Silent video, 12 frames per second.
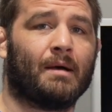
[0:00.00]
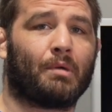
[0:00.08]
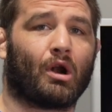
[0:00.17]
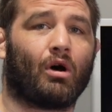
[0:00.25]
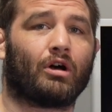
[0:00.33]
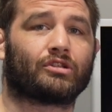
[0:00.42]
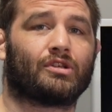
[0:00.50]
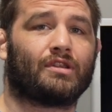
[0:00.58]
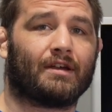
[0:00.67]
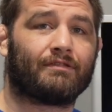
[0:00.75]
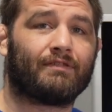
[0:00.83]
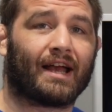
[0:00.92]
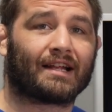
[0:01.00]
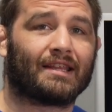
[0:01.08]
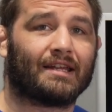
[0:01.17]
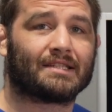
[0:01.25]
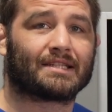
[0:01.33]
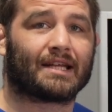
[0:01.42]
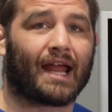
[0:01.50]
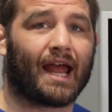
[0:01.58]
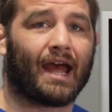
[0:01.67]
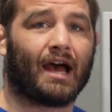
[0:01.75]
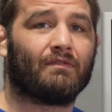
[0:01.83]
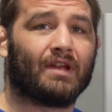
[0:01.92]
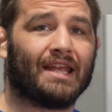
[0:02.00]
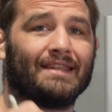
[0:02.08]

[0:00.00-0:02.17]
but also the effect that it's gonna have